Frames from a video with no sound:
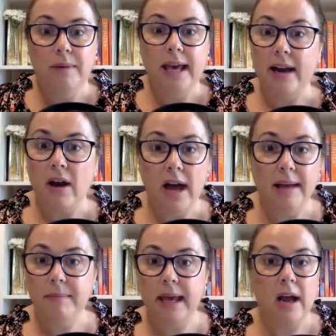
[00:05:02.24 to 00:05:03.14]
can
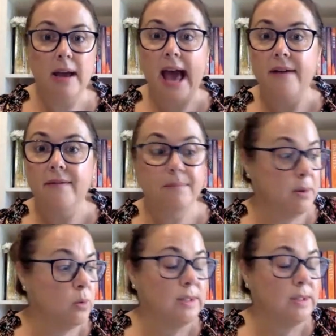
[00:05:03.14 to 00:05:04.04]
I have
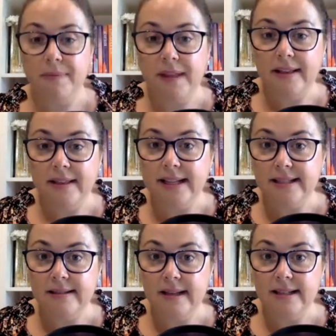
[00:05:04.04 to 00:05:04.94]
build something
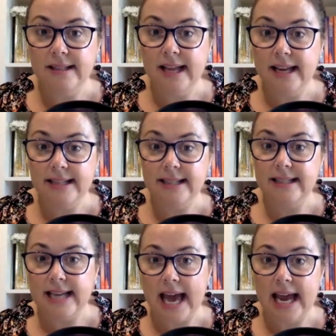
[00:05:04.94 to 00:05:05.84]
that's going to
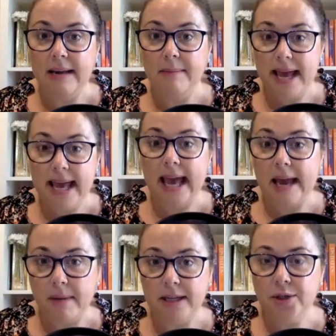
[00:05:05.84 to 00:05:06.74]
sustain me
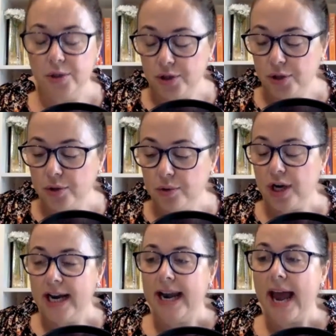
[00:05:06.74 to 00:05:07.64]
and my two
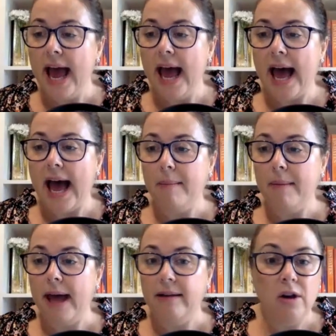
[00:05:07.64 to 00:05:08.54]
children?
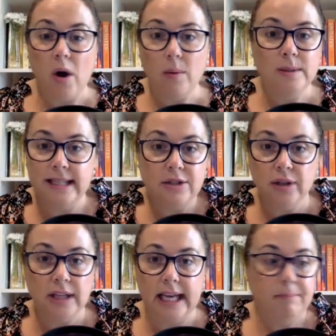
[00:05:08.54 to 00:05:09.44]
And I was
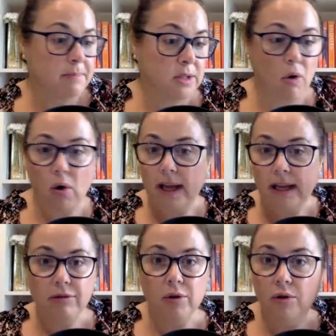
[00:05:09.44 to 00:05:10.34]
literally
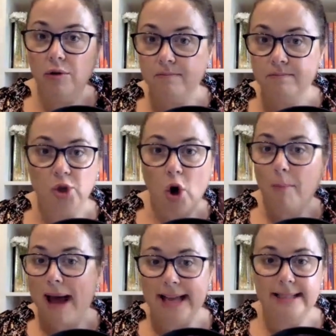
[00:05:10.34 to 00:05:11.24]
scrolling through
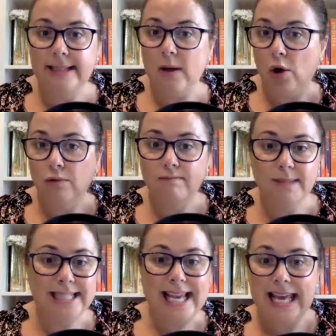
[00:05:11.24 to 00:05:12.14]
job ads on
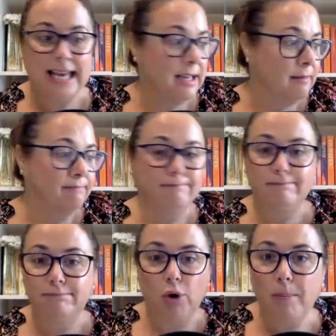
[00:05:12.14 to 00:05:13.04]
Seek and
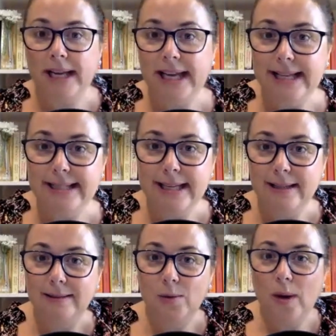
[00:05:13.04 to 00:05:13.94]
properties
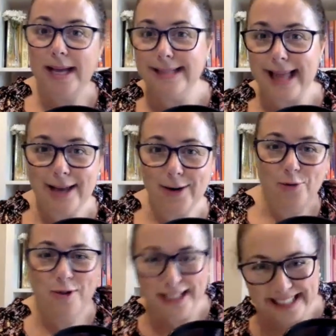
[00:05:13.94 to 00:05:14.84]
in Queensland
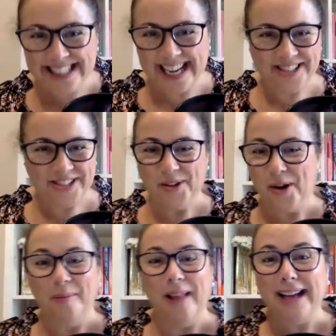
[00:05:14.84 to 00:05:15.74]
on
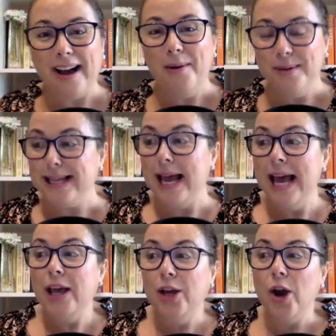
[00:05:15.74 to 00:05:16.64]
realestate.com. Like I was,
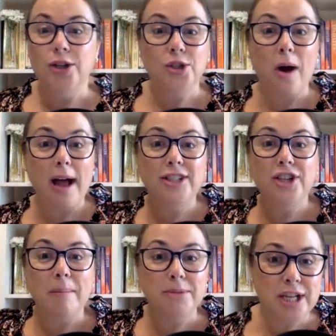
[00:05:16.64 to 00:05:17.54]
do I
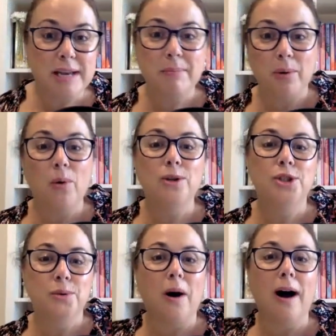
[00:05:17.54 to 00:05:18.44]
jump ship or
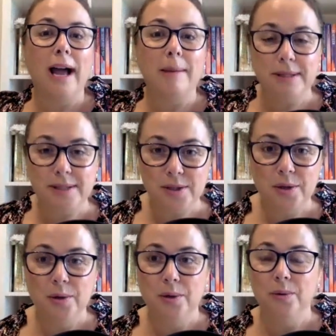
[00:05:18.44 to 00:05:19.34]
do I
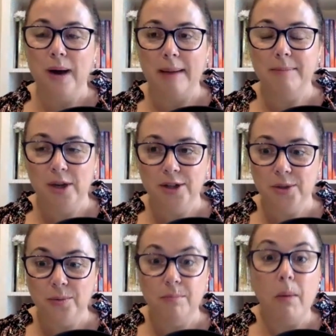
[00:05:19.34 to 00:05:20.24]
pursue,
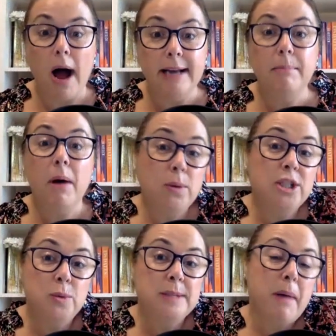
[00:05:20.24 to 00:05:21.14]
to my
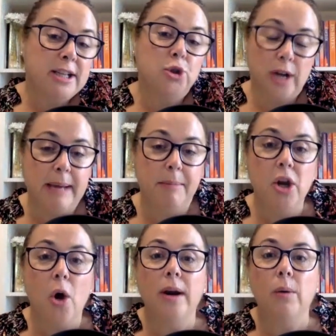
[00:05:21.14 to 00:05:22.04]
which was my dream,
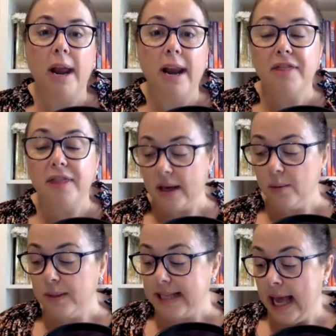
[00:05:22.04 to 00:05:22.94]
and I think
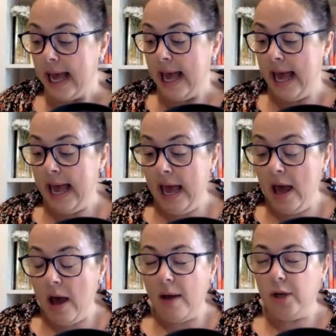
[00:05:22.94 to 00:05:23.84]
it was,
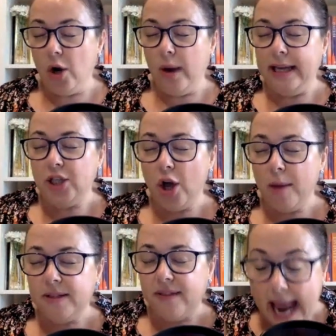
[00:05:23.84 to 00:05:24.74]
in
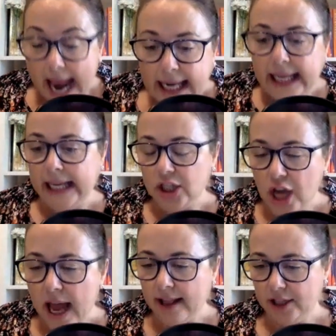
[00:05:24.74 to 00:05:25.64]
terms of any
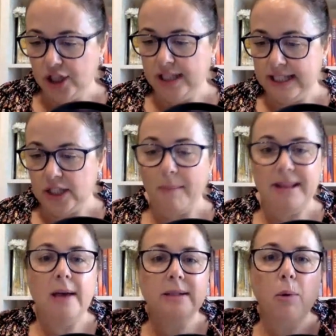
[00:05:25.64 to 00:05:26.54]
challenging situation, I mean,
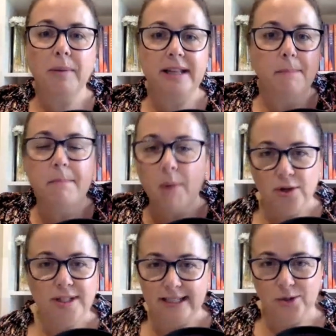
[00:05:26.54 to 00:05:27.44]
that's probably the
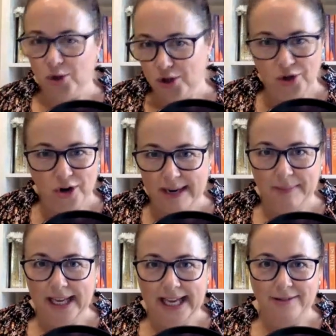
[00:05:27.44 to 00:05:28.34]
most
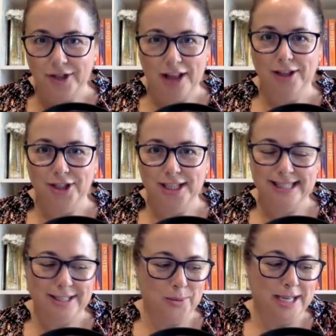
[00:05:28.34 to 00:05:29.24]
extremely challenging
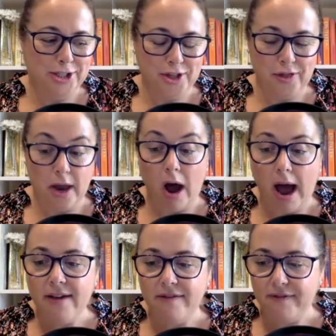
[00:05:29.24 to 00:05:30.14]
situation that
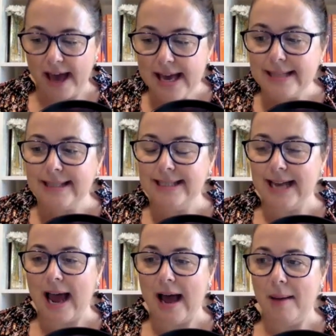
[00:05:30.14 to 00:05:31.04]
I have faced.
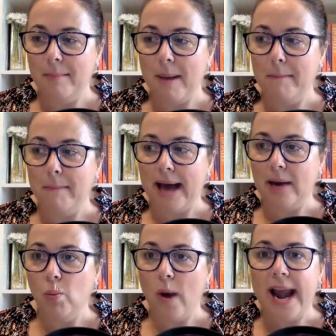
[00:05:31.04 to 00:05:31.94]
But
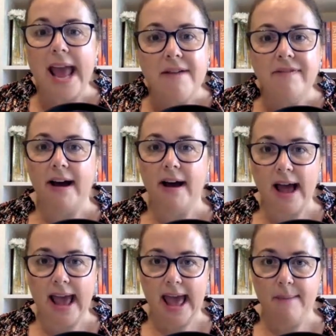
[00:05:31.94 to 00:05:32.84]
whenever
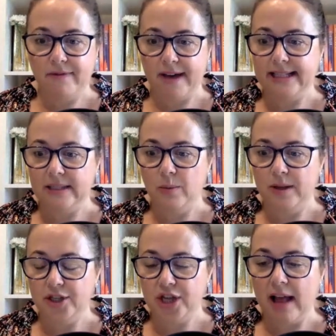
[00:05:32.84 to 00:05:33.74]
I am faced
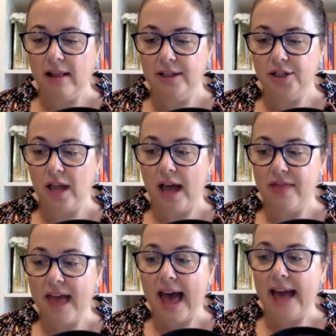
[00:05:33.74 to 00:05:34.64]
with a challenge like
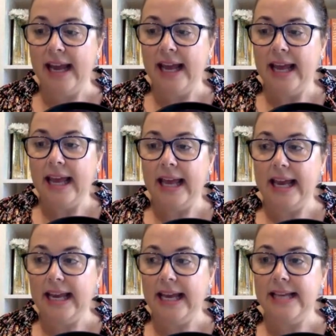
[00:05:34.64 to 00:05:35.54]
that,
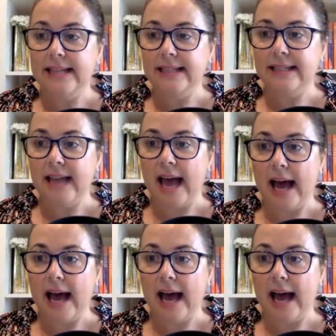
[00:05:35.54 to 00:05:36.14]
it is